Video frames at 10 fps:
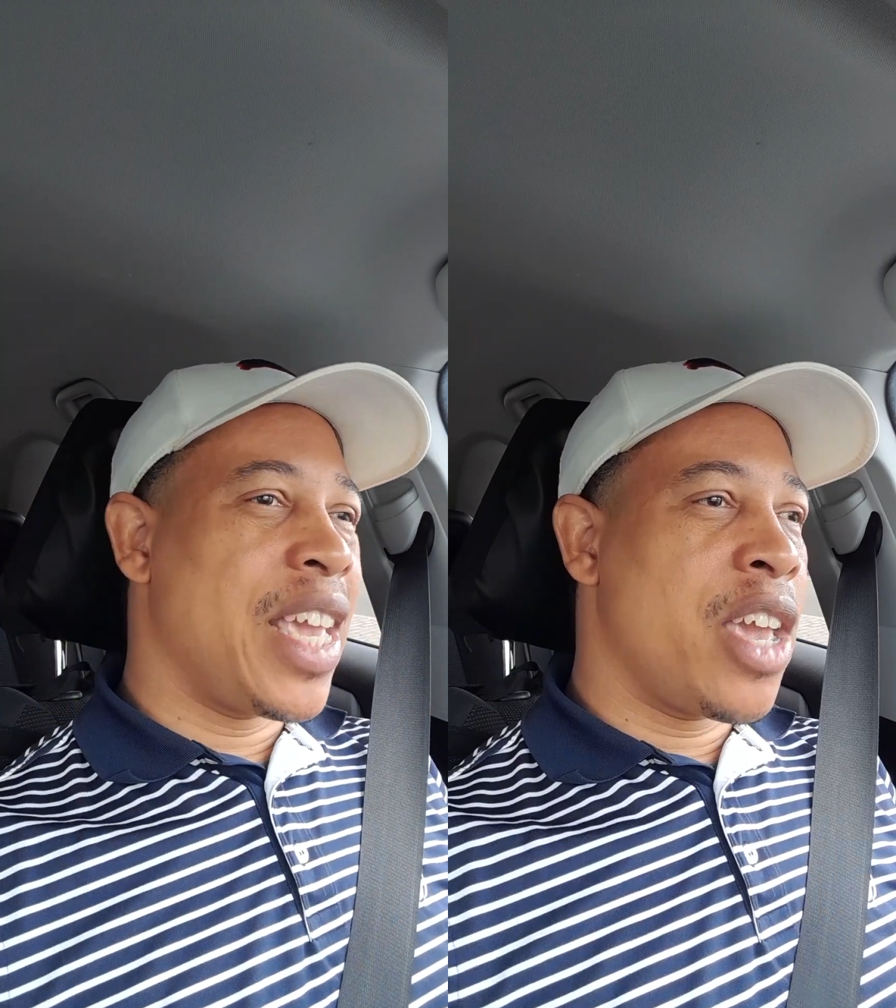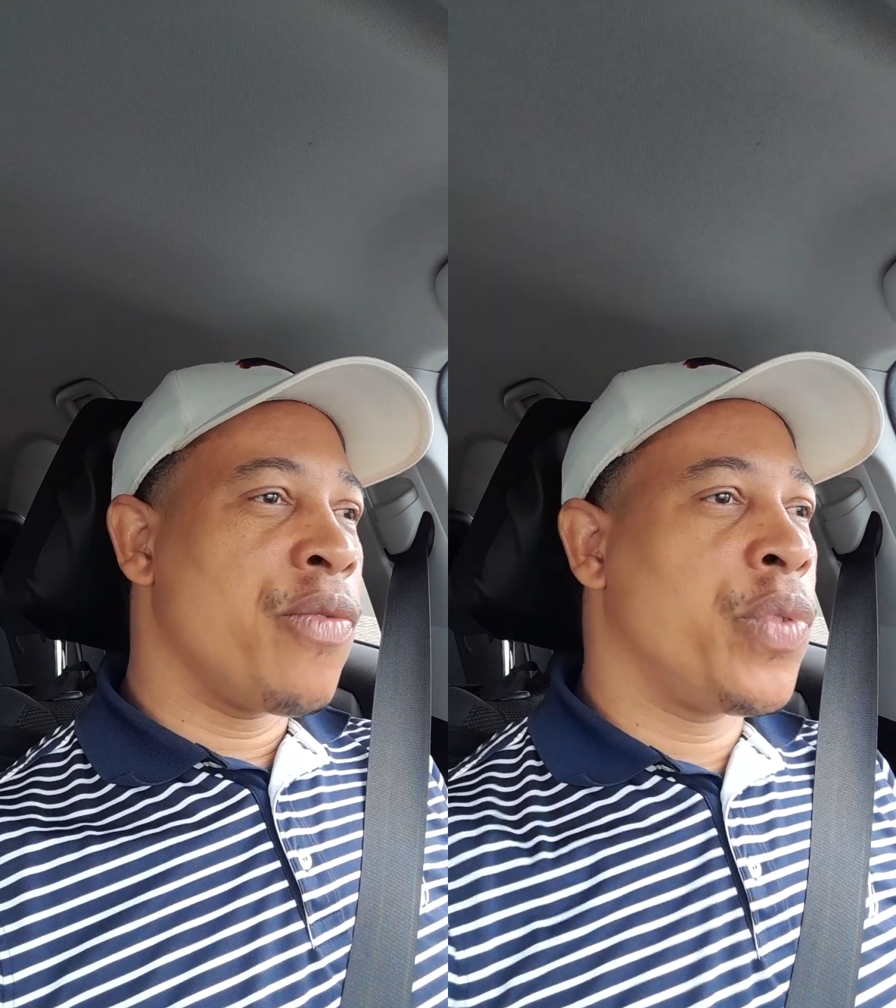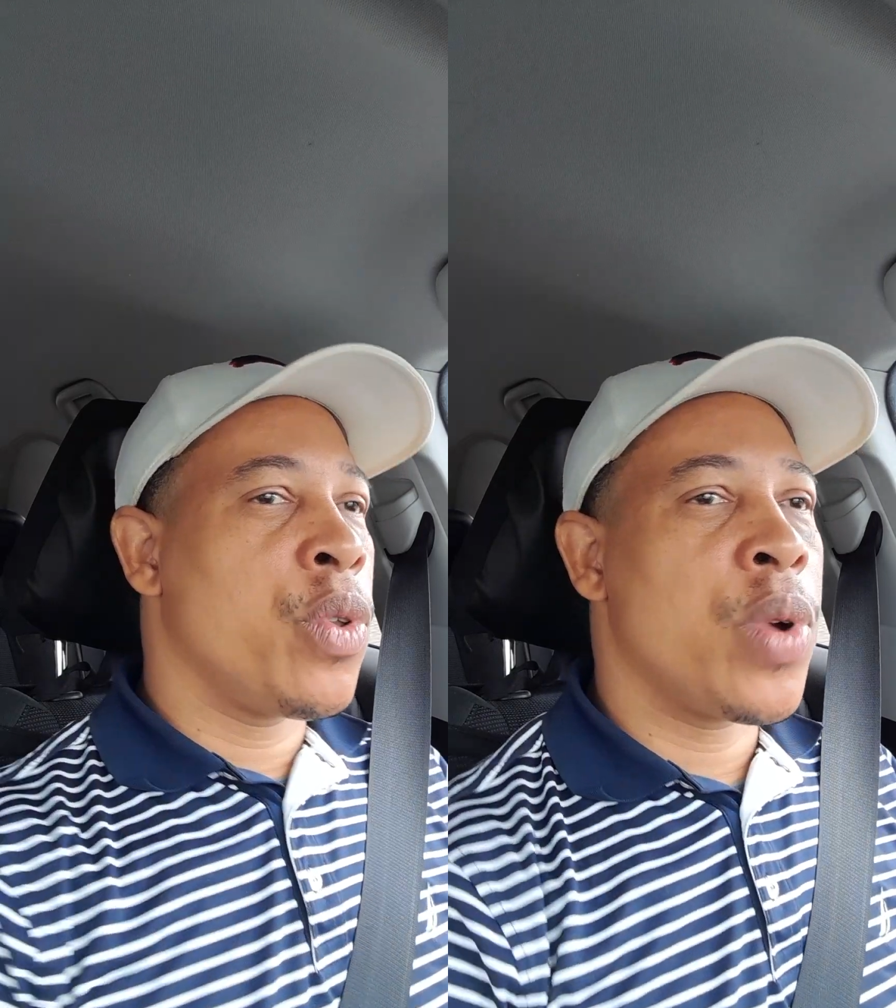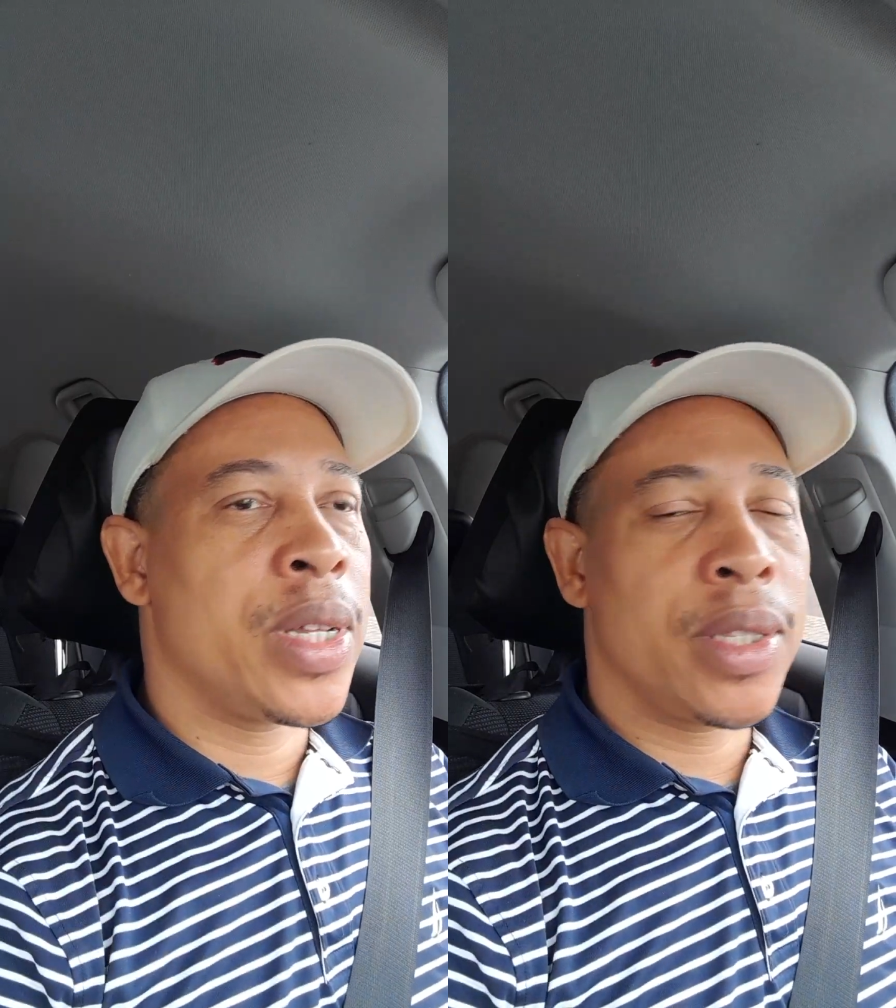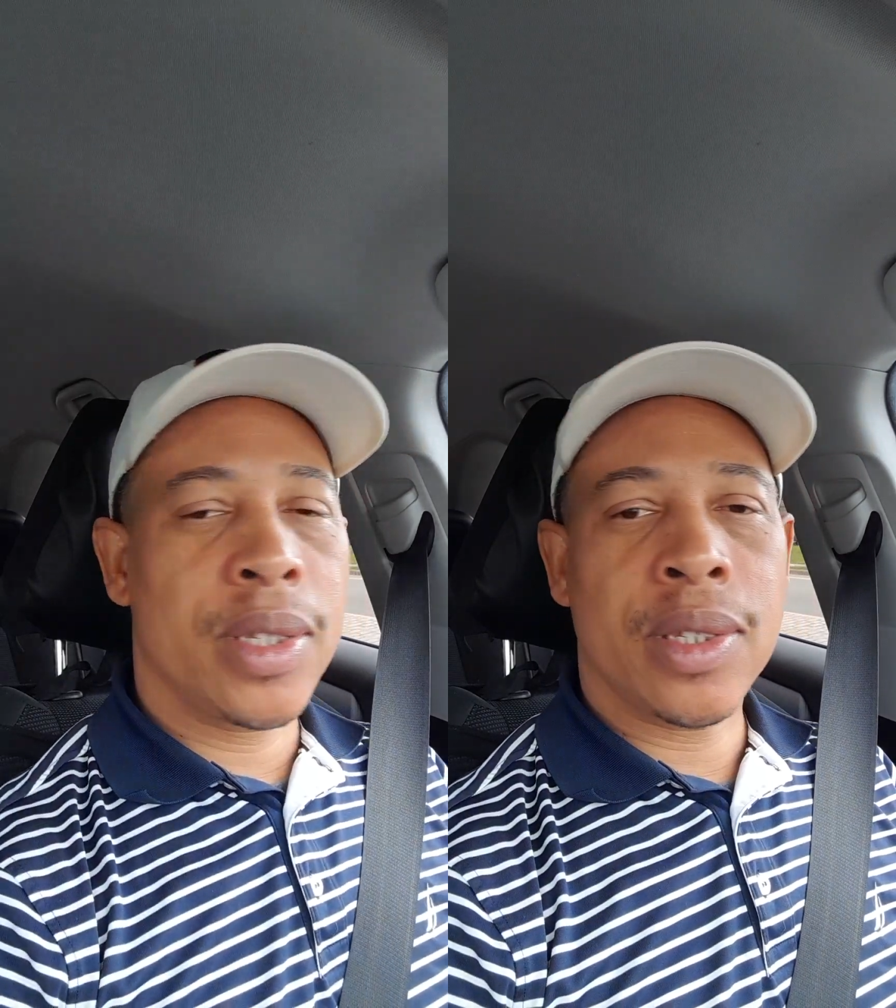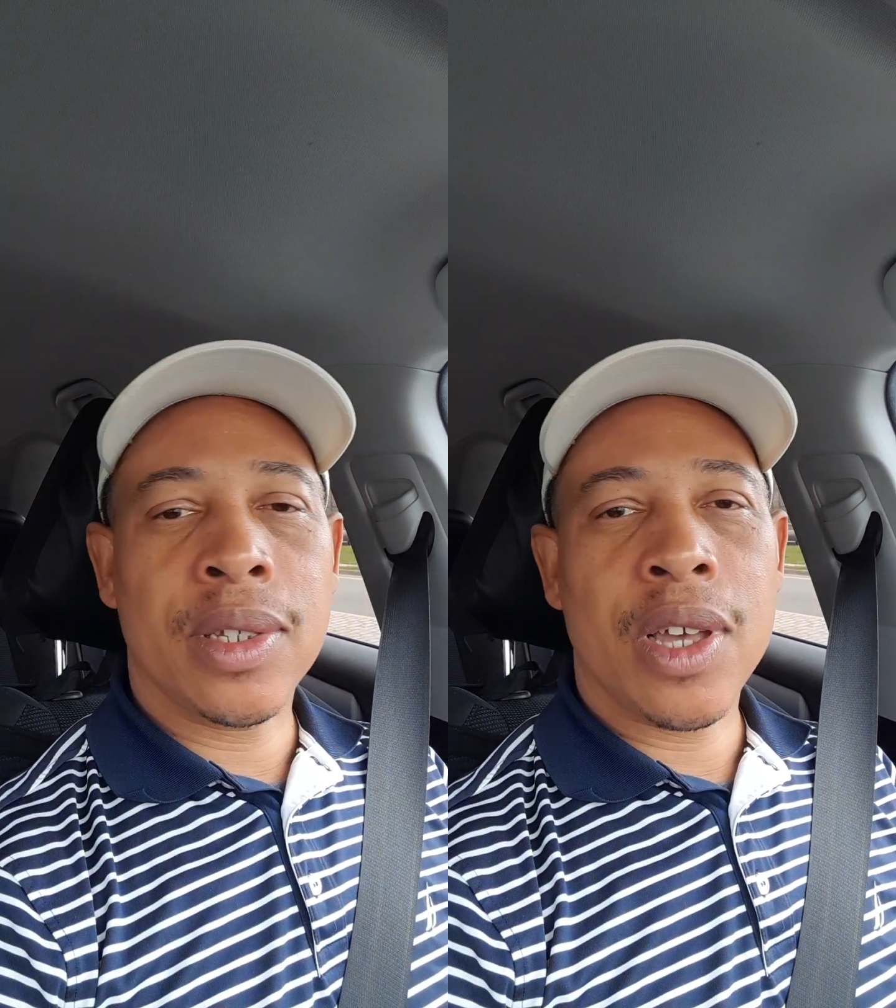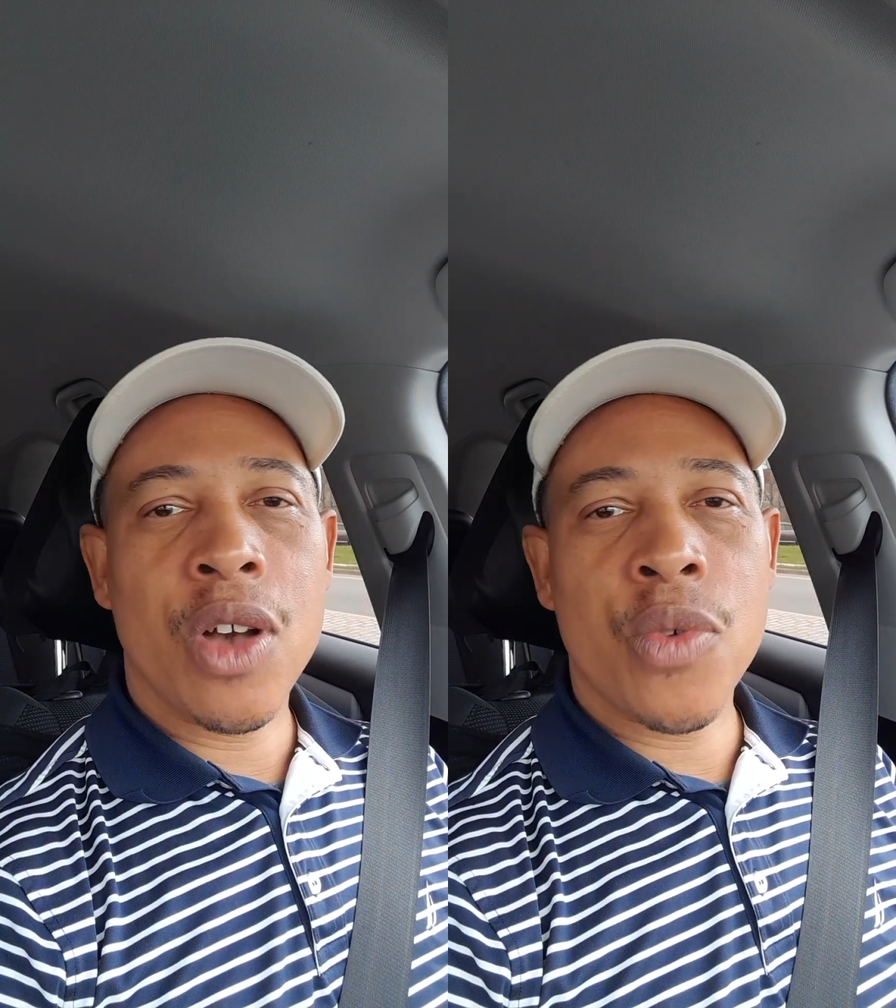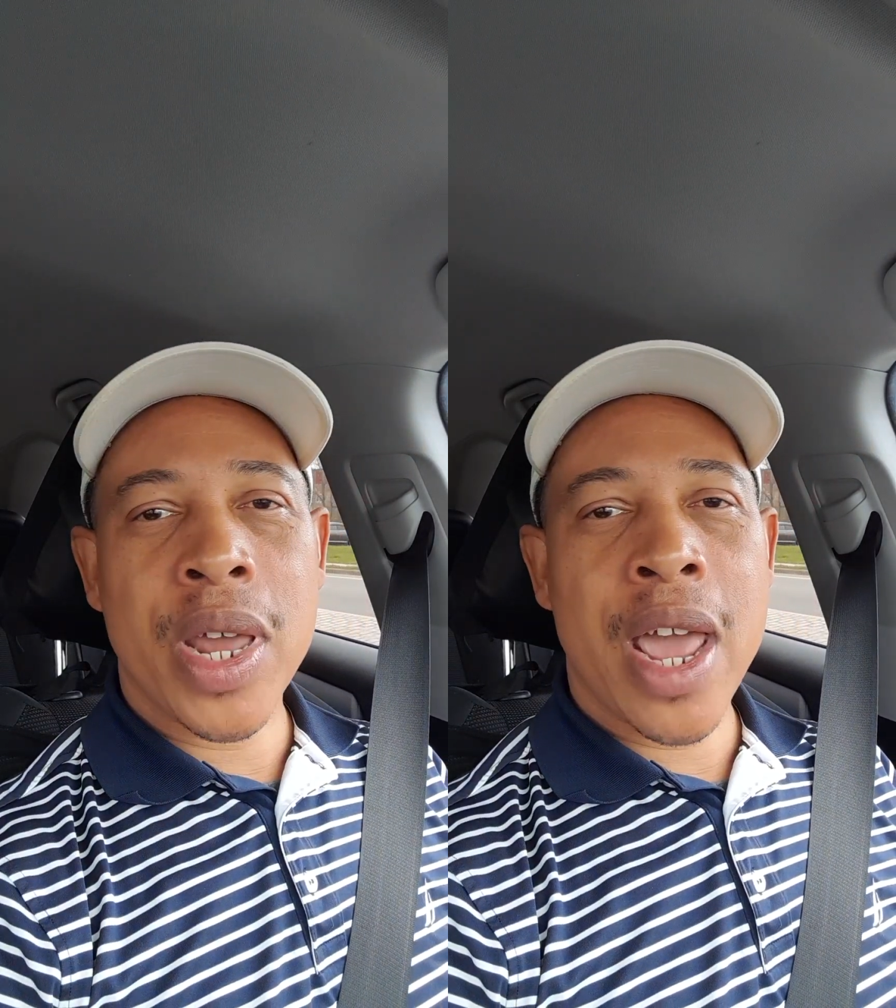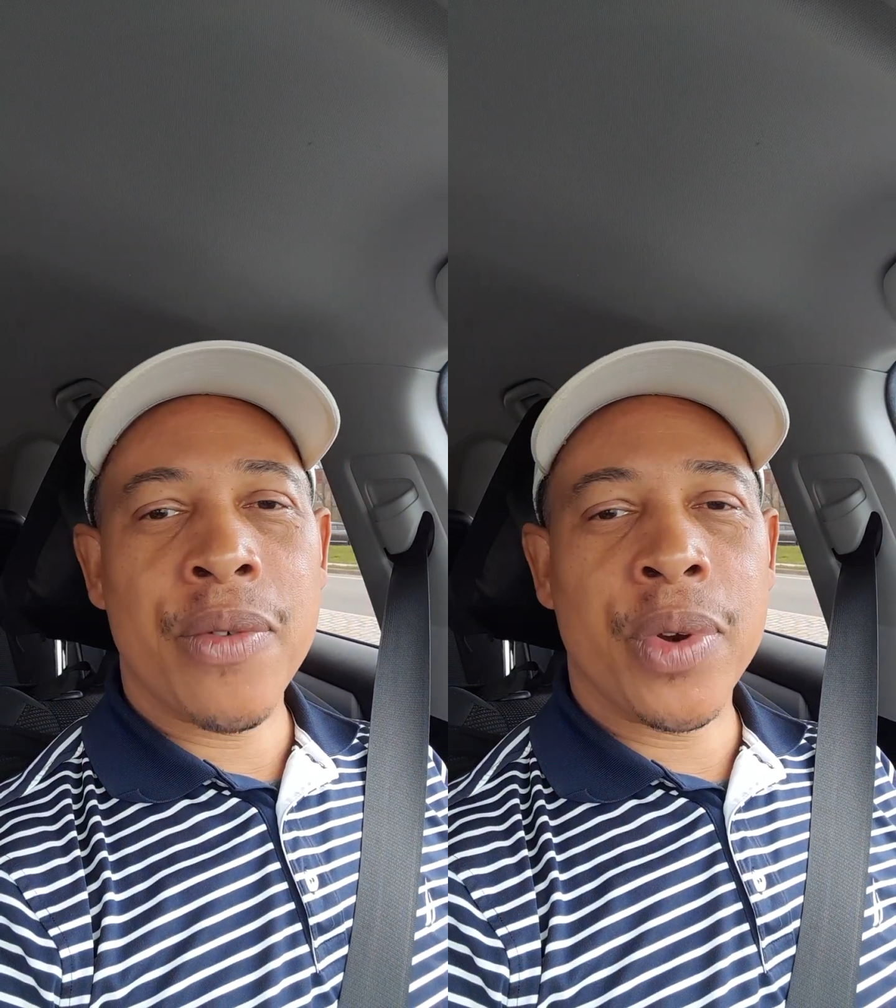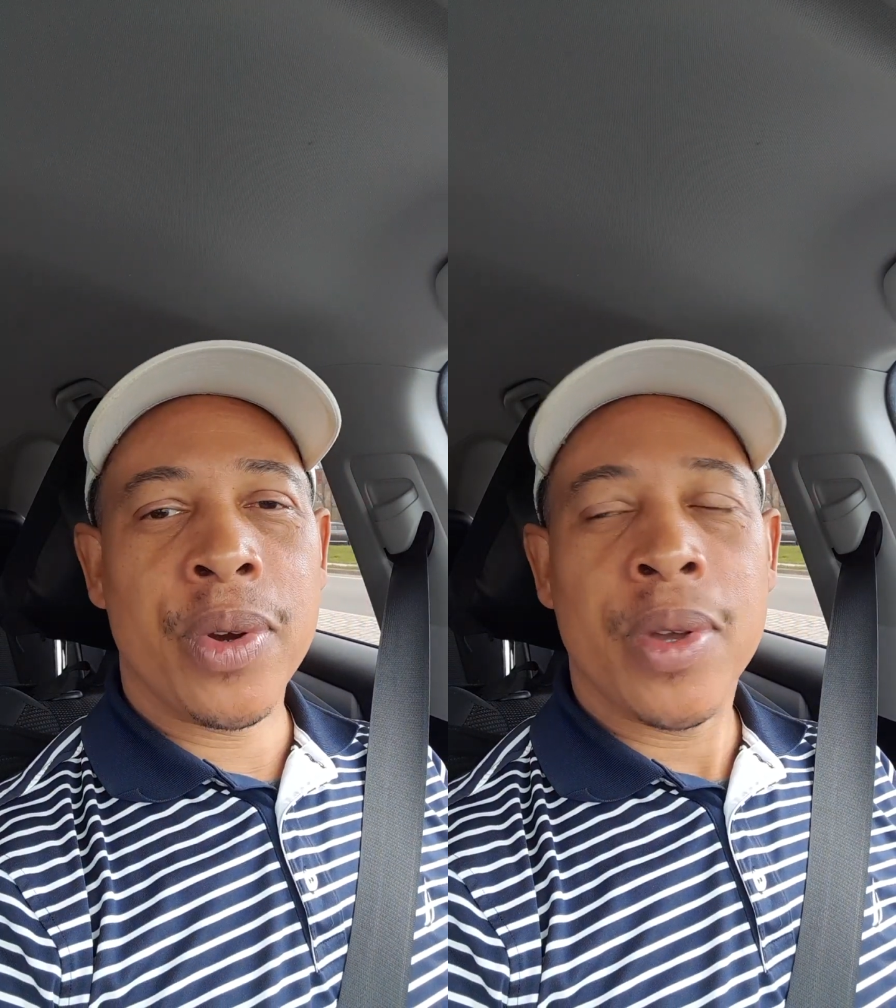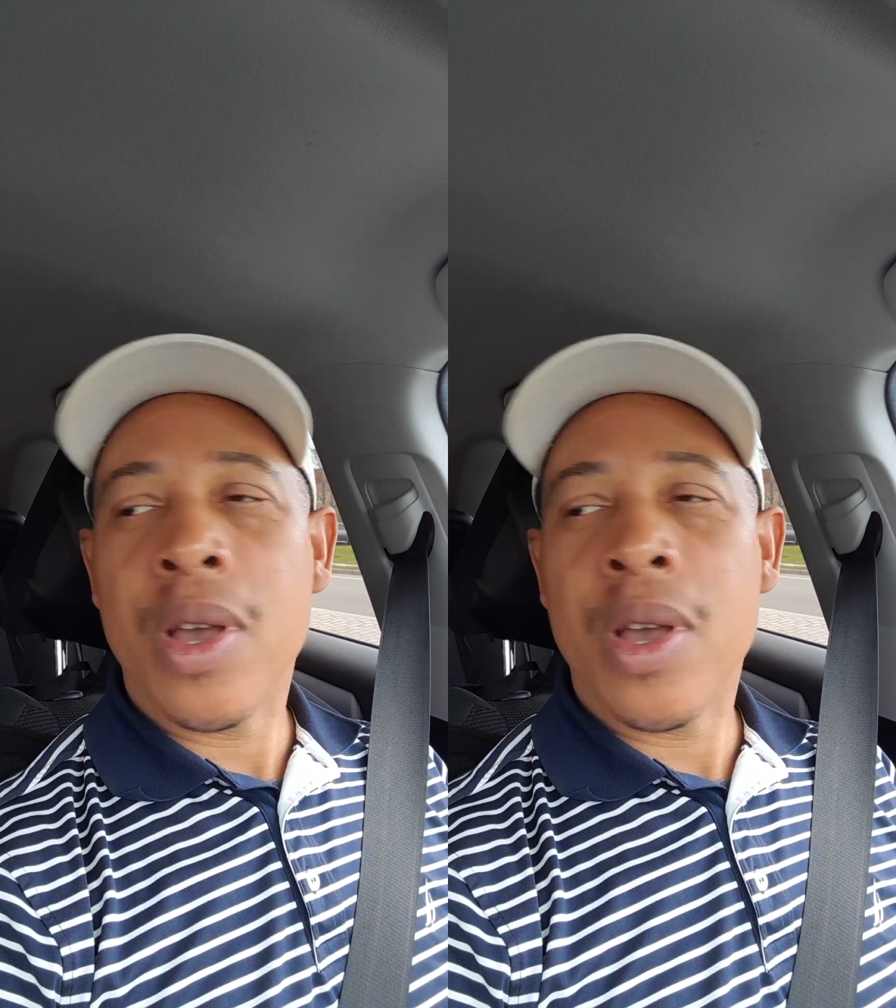influence of whatever,